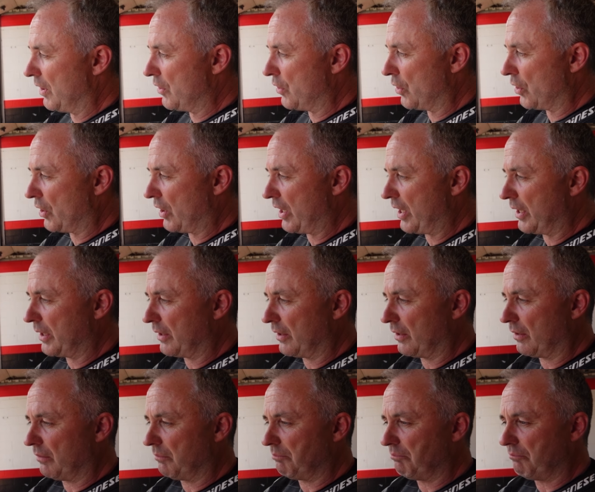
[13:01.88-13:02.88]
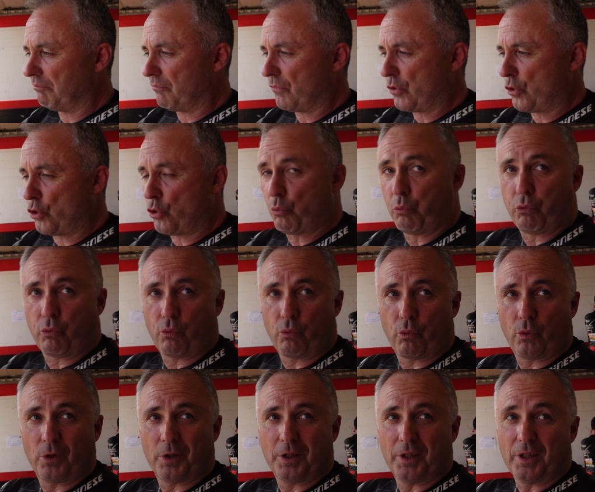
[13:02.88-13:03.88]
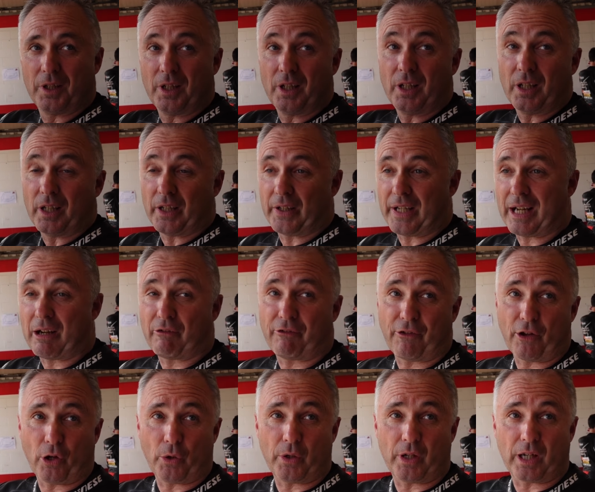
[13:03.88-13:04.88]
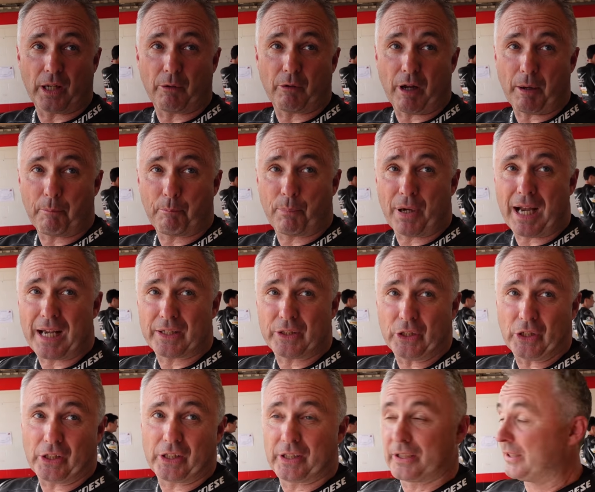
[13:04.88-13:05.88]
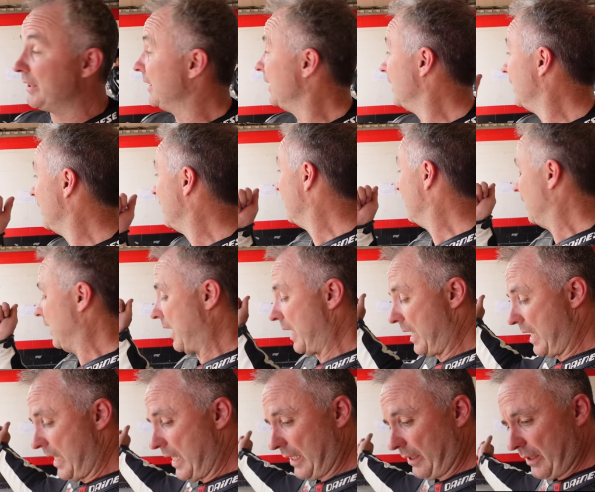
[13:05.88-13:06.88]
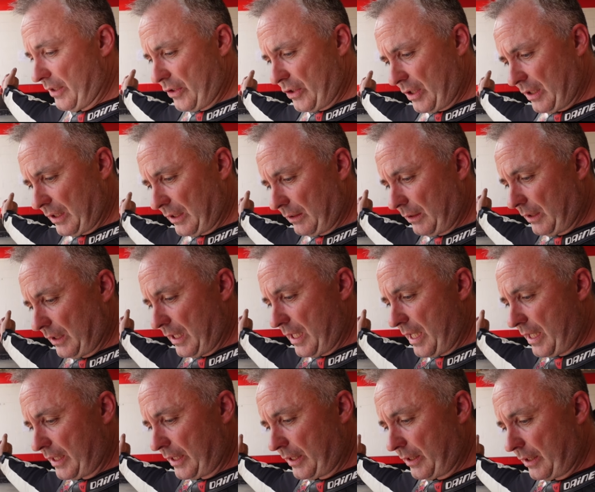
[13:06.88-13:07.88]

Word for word: it's just like, yeah. And now following like around paddock, and Clark,